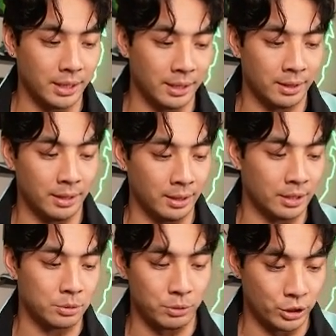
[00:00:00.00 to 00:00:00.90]
in
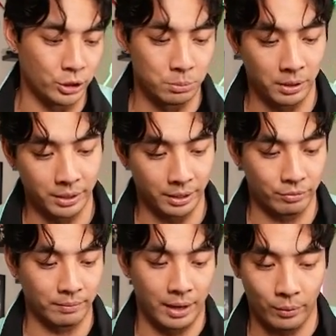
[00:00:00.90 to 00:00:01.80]
this Machinedramon deck
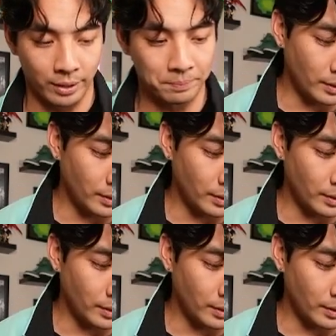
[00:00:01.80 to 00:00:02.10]
from now on.